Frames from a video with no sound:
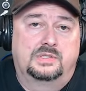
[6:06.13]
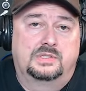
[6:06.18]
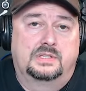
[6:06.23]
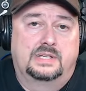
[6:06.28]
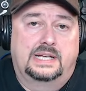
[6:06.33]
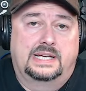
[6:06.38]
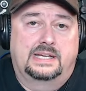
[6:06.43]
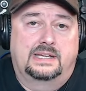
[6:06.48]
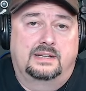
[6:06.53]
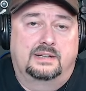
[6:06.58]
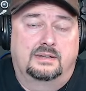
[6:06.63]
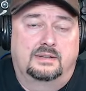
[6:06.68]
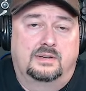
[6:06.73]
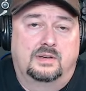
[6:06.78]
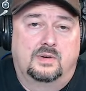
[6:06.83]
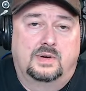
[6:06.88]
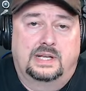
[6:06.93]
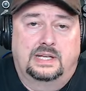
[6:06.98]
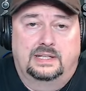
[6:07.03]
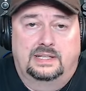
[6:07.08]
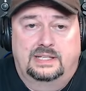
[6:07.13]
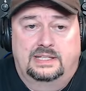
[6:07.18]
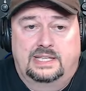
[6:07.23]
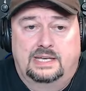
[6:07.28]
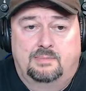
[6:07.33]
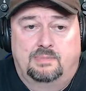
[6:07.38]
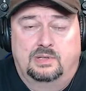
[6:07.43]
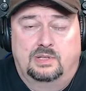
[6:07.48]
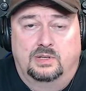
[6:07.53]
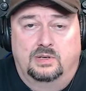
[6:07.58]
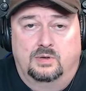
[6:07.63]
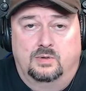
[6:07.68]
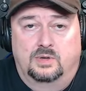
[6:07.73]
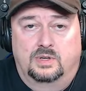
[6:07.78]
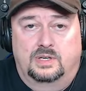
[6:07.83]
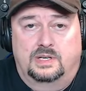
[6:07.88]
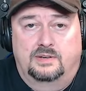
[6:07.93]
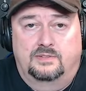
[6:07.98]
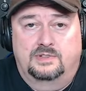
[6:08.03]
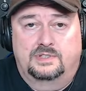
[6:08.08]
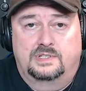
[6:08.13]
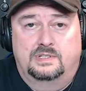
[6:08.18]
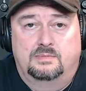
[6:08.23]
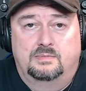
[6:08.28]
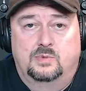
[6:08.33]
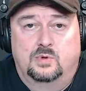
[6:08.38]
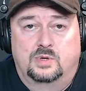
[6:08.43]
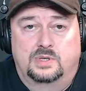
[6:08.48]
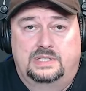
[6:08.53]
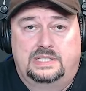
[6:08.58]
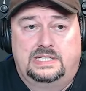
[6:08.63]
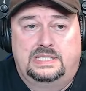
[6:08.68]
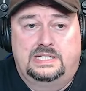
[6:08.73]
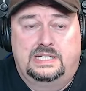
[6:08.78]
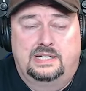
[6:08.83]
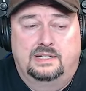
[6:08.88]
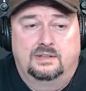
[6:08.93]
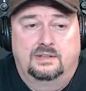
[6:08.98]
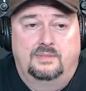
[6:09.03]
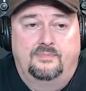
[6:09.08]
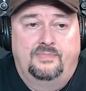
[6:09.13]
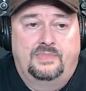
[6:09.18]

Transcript: and I can go ahead and link that below where it covers it in more detail.